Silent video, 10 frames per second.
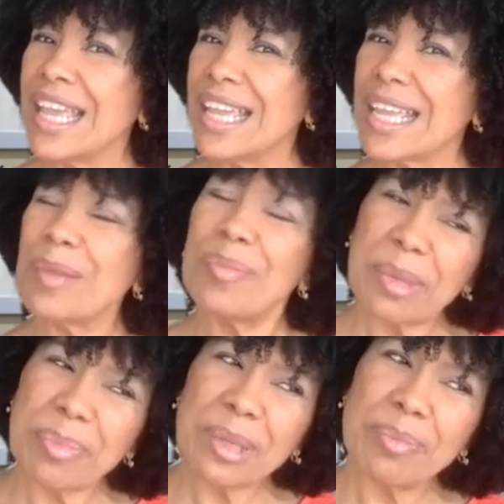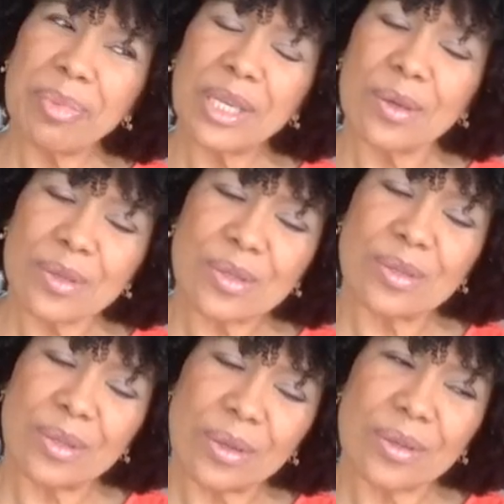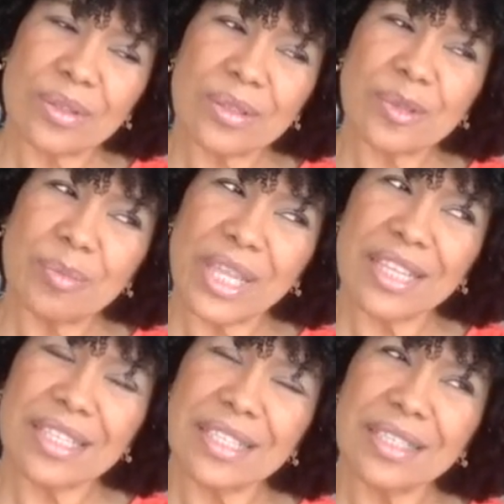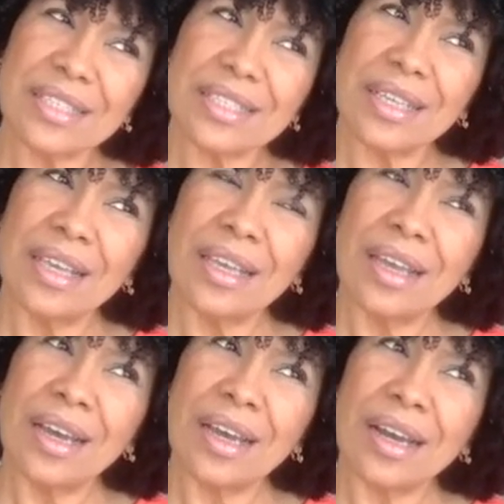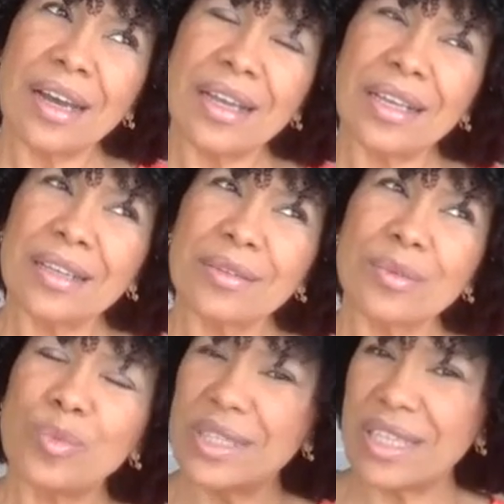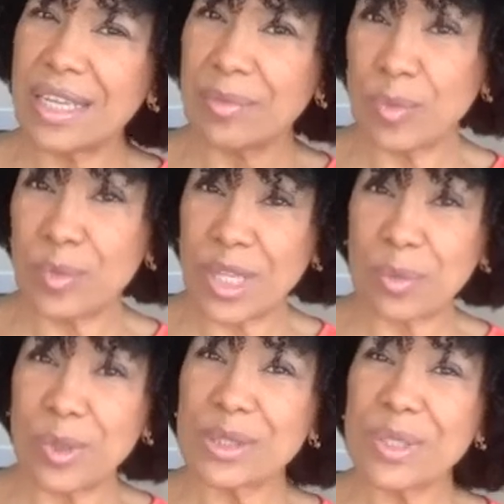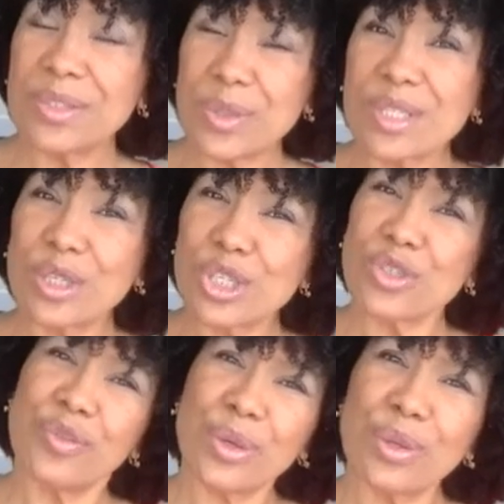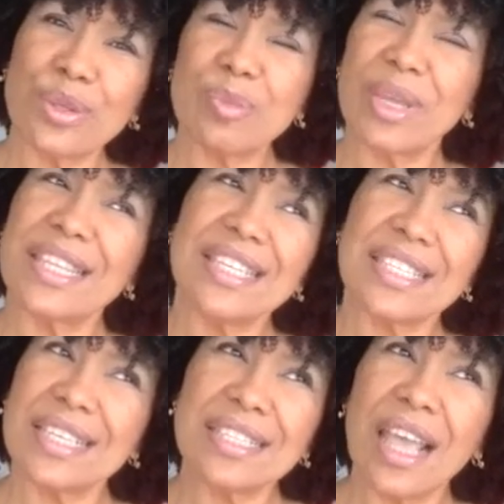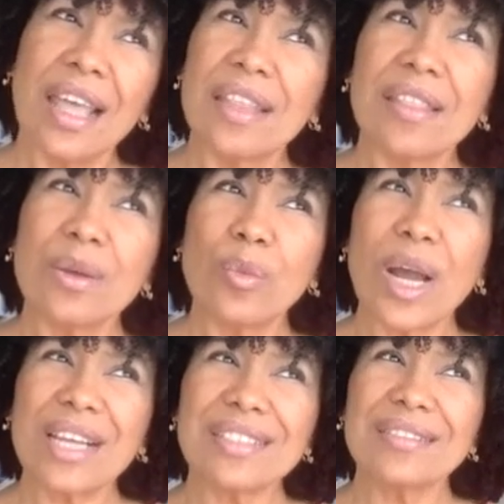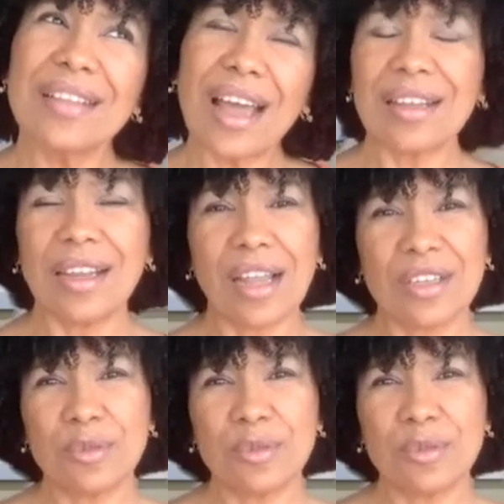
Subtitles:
It might be because those medicines, and when they were doing research for those medicines, there was not a lot of